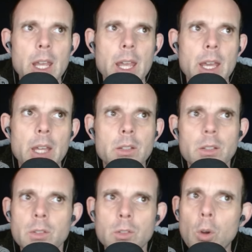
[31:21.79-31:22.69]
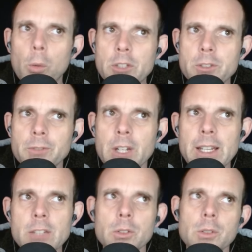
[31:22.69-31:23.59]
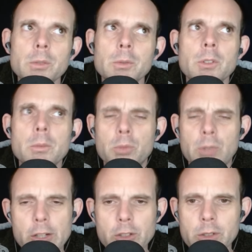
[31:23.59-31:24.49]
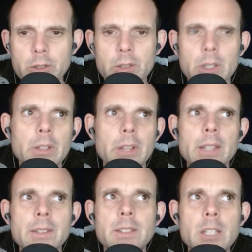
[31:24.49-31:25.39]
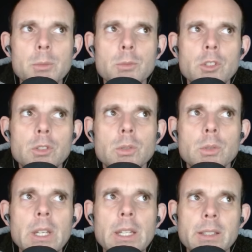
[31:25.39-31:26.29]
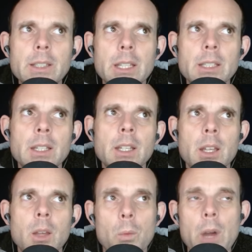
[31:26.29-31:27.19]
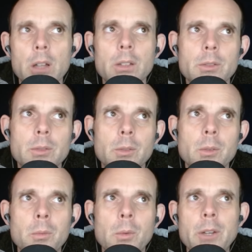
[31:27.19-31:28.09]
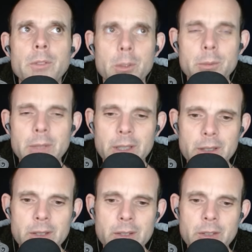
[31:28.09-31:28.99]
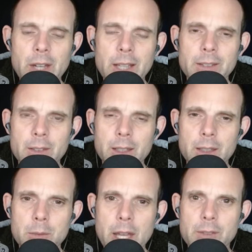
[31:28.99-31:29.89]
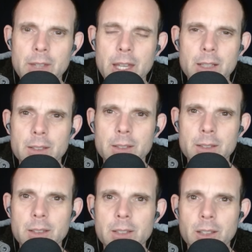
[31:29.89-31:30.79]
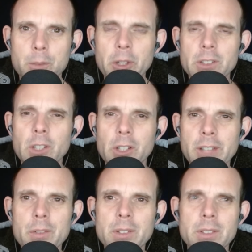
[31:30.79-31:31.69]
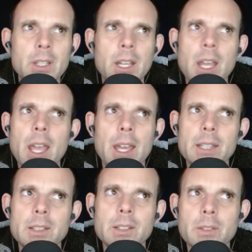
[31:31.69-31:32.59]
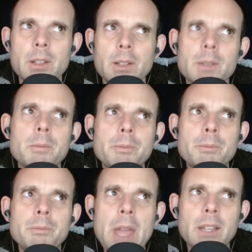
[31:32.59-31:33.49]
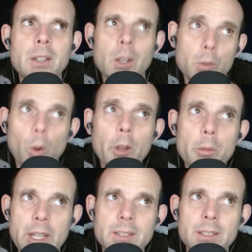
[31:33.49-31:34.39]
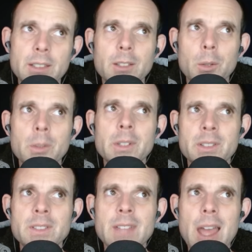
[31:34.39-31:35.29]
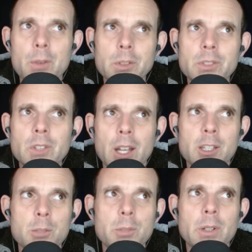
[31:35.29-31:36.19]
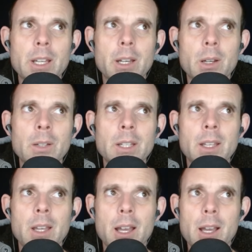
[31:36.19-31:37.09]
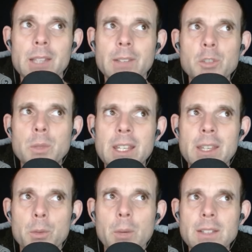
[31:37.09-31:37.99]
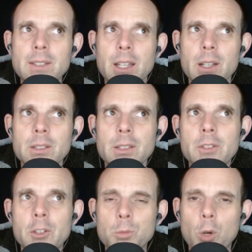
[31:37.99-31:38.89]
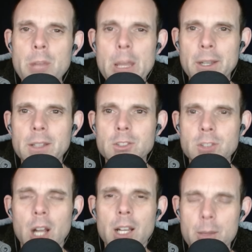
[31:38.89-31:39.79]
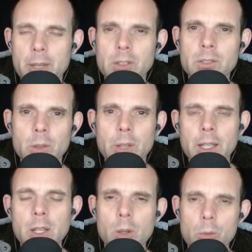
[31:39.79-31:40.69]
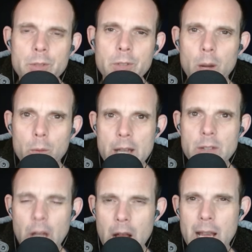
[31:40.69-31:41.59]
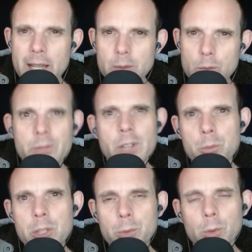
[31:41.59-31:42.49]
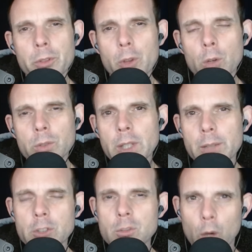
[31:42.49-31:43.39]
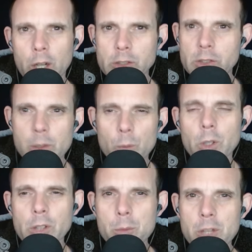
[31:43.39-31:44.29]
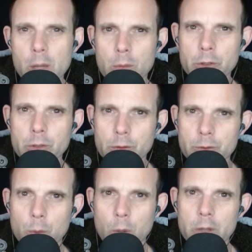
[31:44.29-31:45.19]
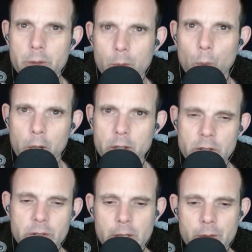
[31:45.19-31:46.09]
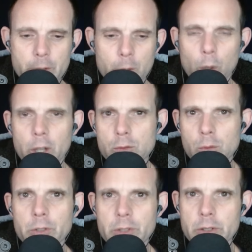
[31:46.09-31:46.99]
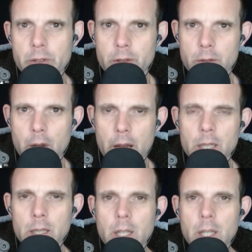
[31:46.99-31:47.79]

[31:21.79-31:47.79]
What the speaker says: And there's a whole bunch of financial pressures that seem to indicate, well, one of them is the fact that the Bank of Canada is at a $6 billion deficit, and the bank or the Royal Bank CEO is in Davos talking about how unless we can get the rates down, there's more payment shock coming. So like, we've got rates high, we've got people with over-leveraged mortgages that will not be able to afford their mortgages if their mortgage rolls into the new rate.